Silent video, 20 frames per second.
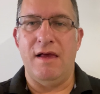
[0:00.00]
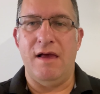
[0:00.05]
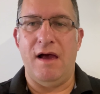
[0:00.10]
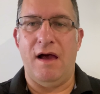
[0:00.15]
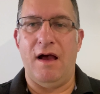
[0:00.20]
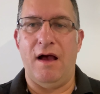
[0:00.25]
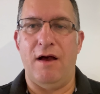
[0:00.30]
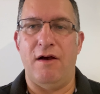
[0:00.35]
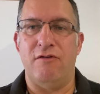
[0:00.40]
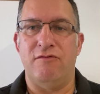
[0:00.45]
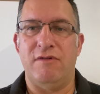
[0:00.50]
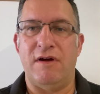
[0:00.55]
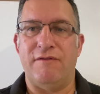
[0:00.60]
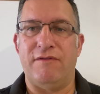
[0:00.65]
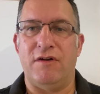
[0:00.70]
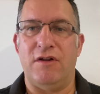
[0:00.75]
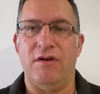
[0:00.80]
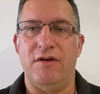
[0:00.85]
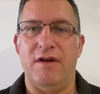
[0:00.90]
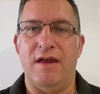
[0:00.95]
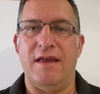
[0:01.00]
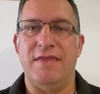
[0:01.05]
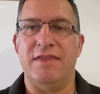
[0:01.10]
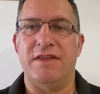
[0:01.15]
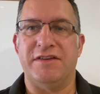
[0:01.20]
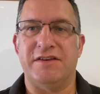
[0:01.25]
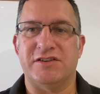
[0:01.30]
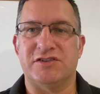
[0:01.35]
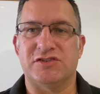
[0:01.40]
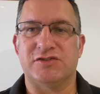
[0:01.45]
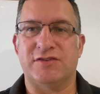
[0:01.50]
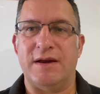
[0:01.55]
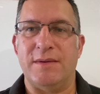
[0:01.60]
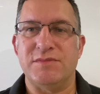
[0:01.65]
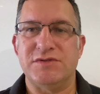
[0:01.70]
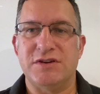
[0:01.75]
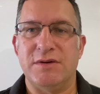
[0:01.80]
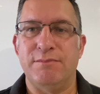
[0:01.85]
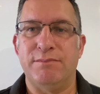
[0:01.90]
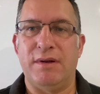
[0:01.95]
Revolut in the
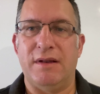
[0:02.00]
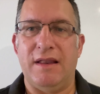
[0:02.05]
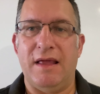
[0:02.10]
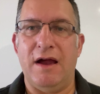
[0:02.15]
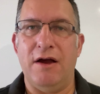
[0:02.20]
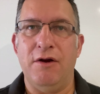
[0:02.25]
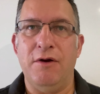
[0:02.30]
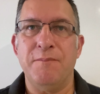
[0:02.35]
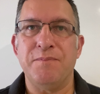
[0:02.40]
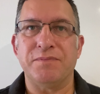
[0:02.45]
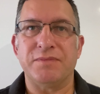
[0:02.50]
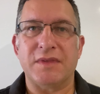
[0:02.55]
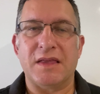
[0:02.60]
description below.